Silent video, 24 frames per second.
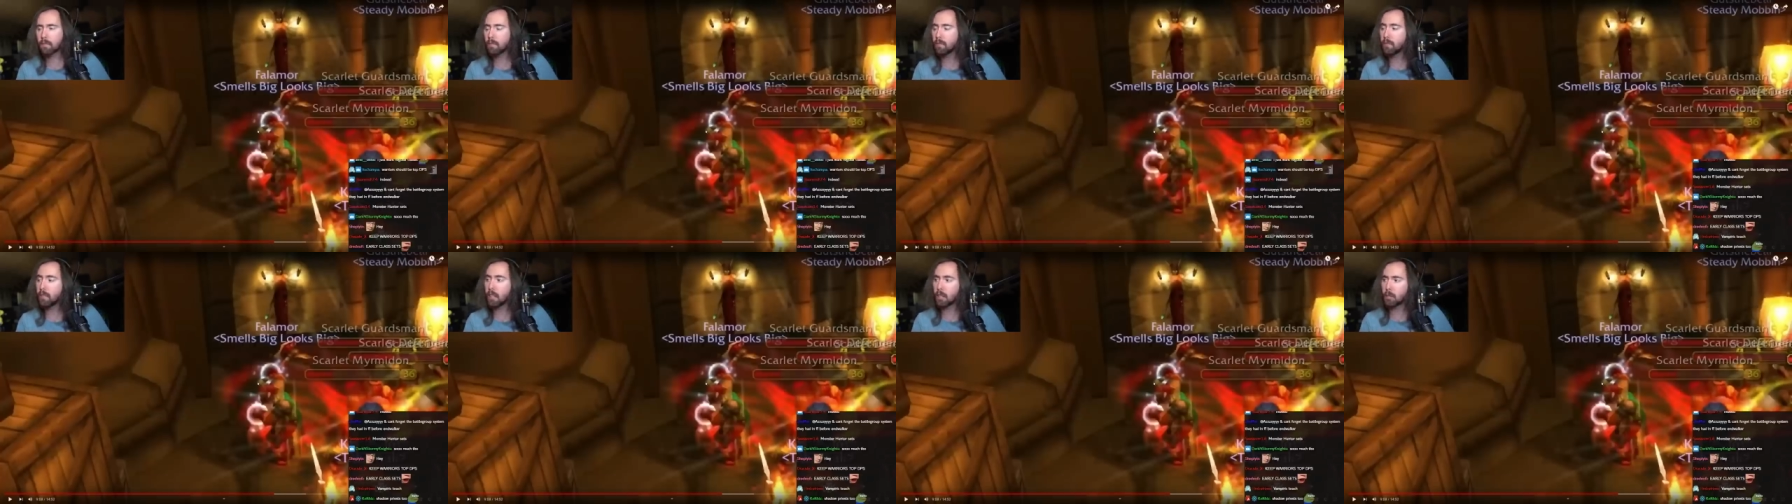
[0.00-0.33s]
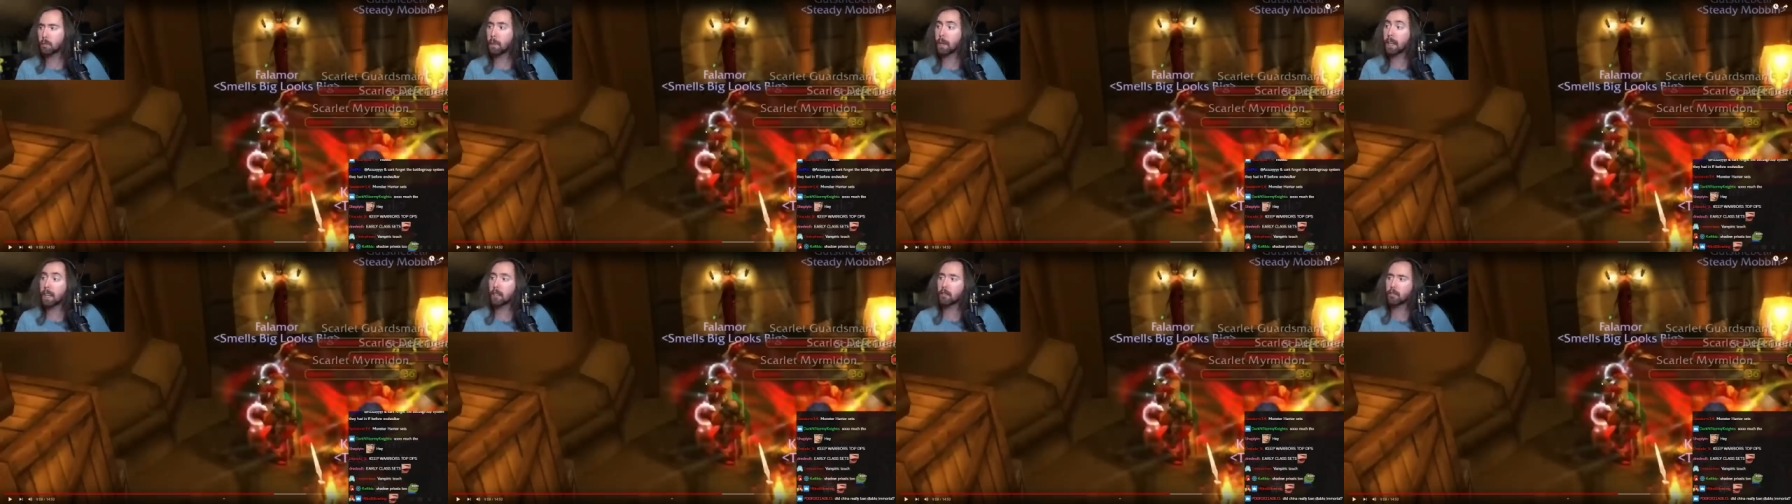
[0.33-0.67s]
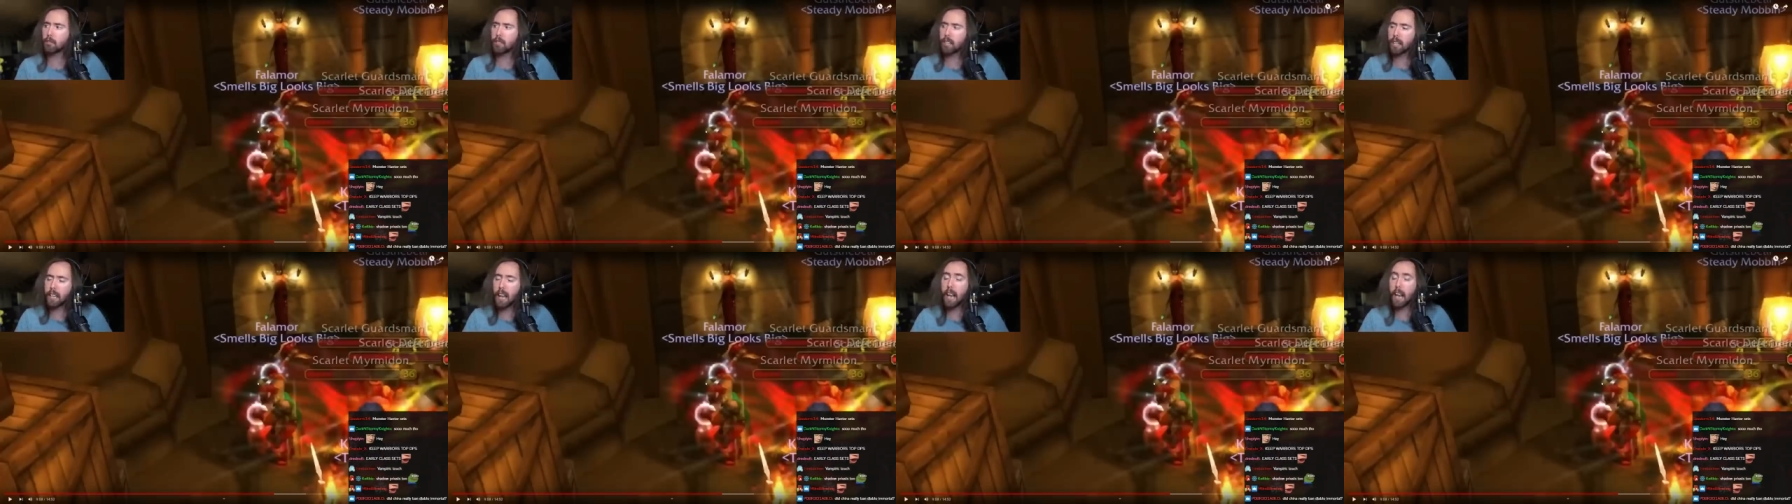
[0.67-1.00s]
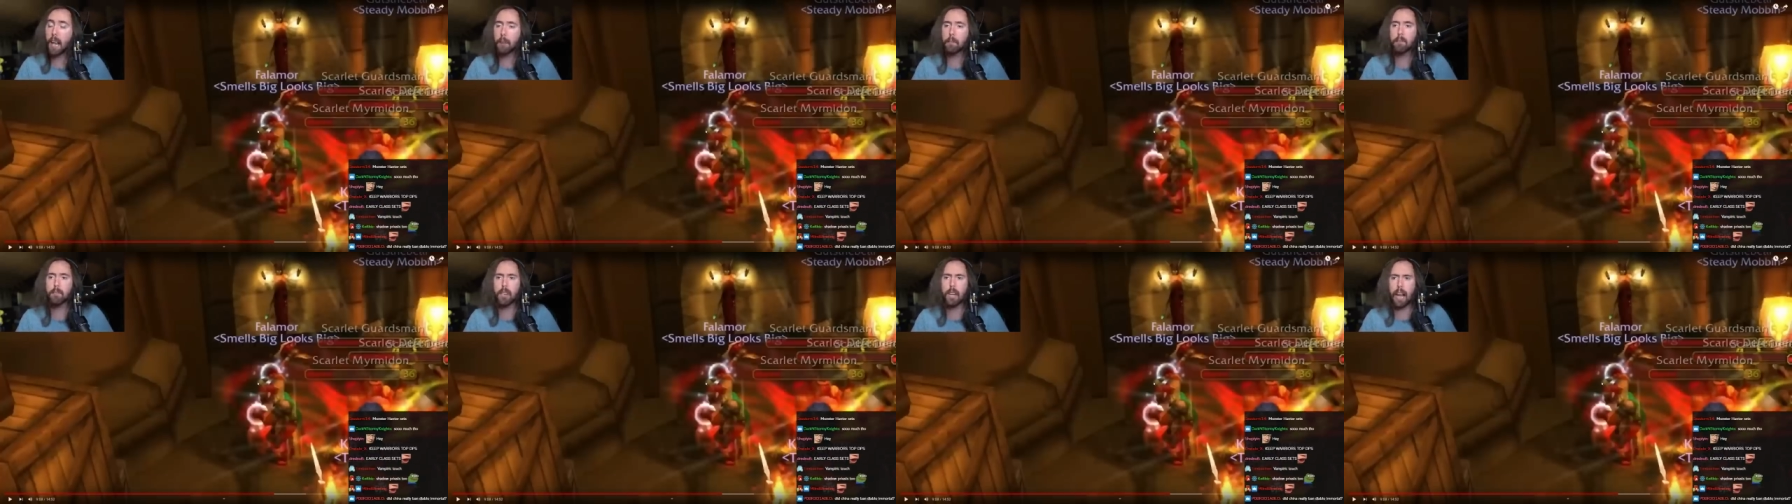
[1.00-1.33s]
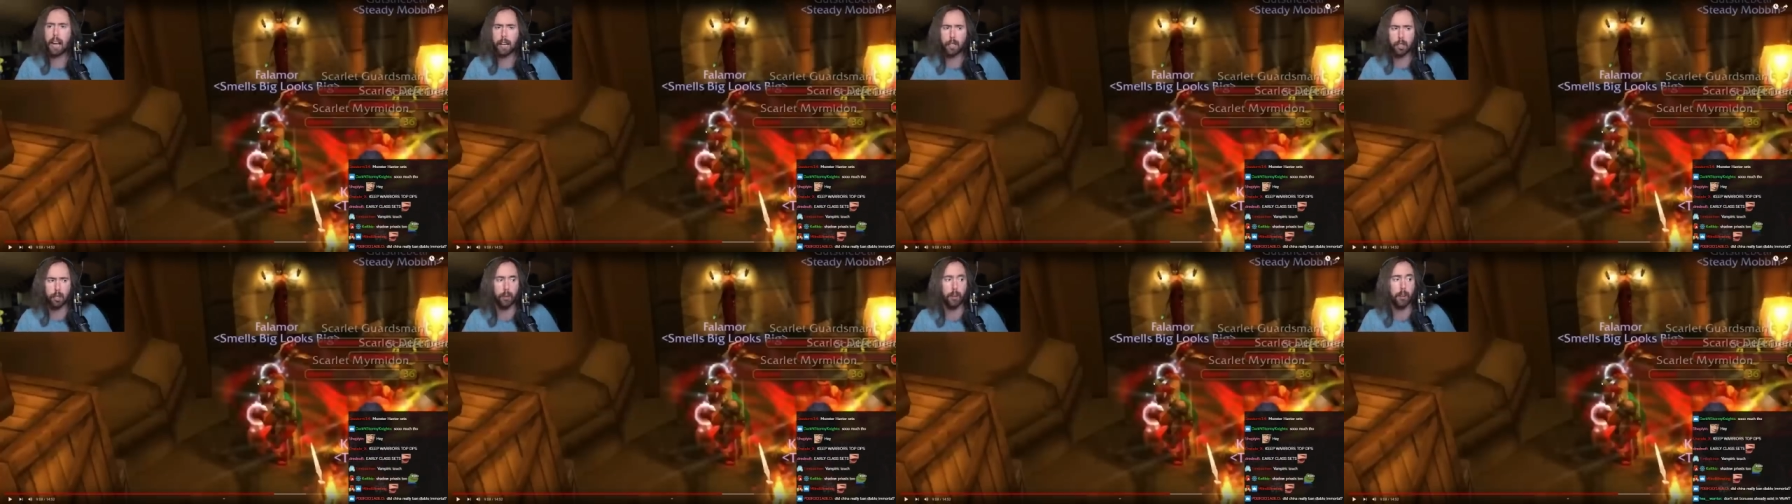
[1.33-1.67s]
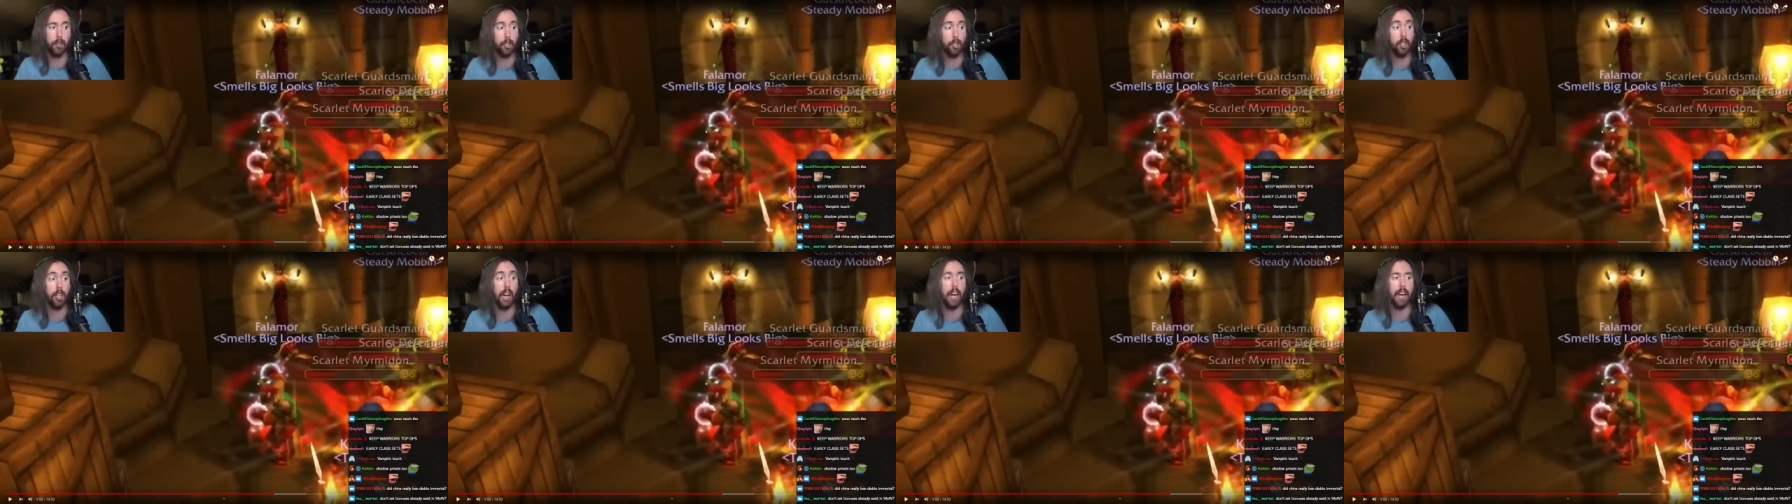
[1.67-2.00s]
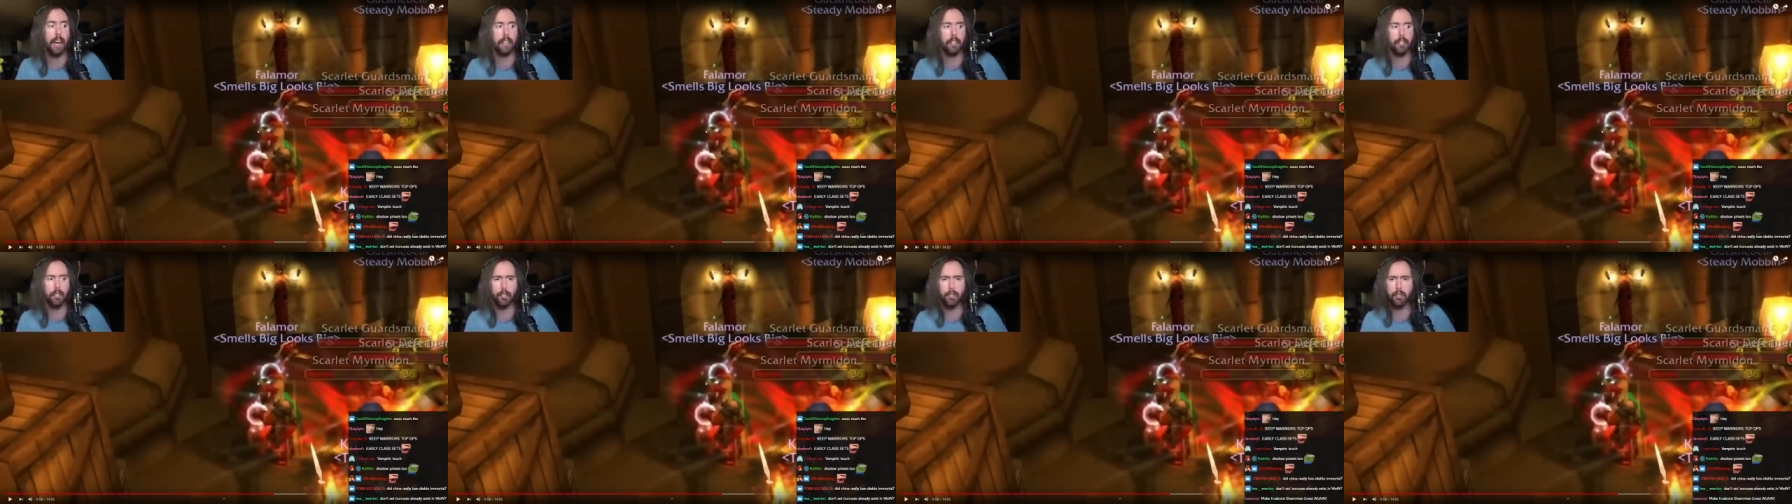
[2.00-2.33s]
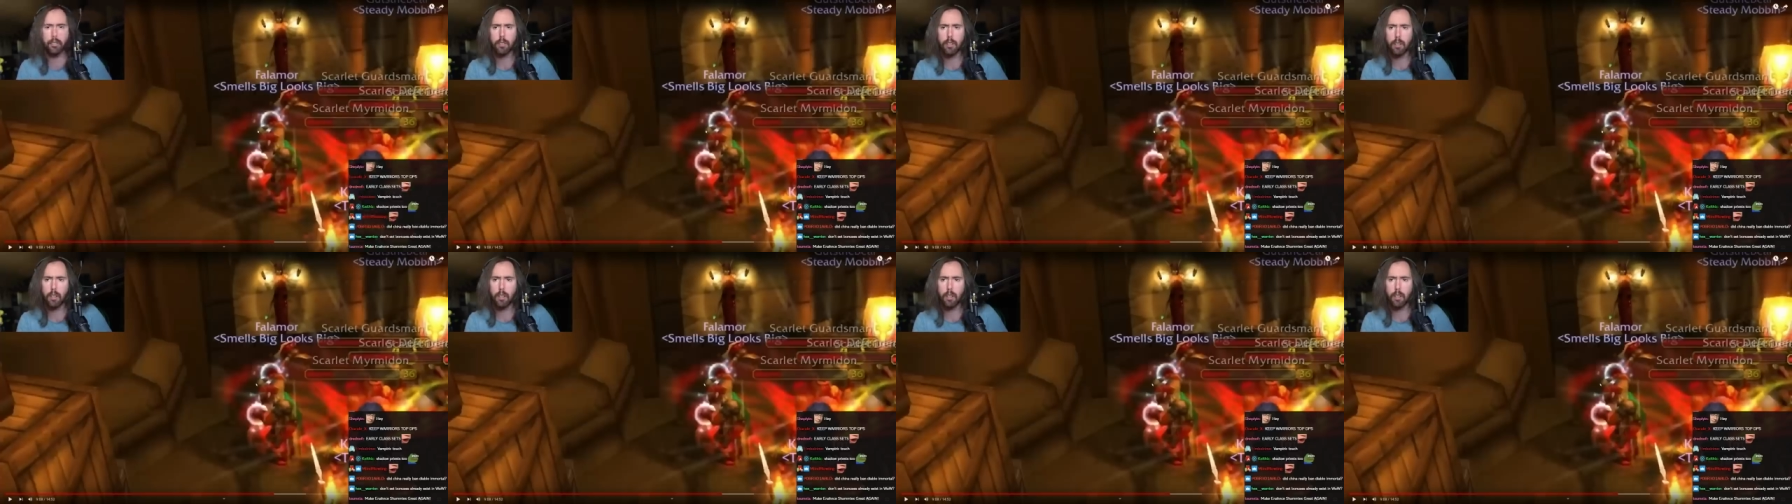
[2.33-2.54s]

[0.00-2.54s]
It's because the games actually change.